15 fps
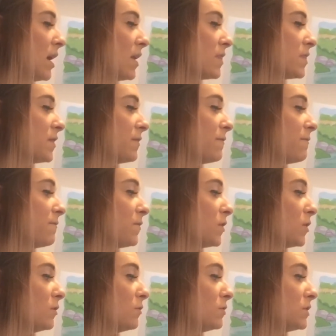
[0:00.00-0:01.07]
The
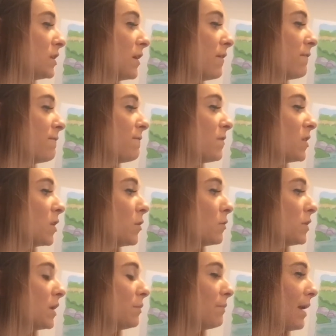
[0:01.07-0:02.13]
flute
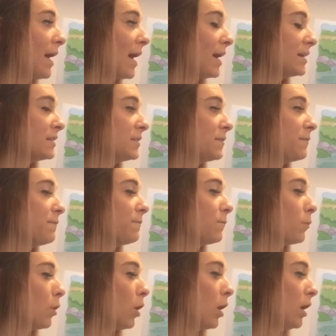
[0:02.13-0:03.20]
floated past
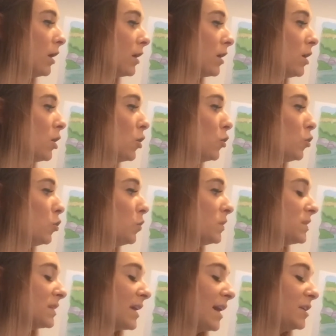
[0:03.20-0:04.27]
Frog, who
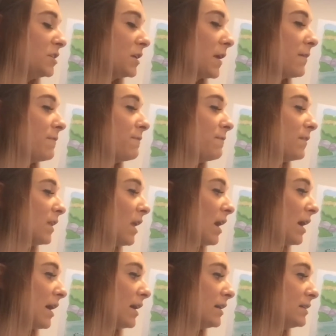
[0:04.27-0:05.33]
was catching
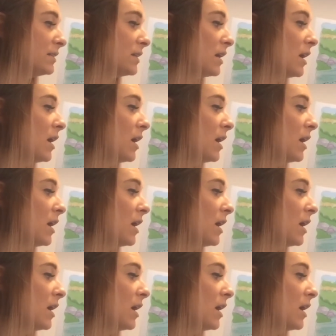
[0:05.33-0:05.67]
flies.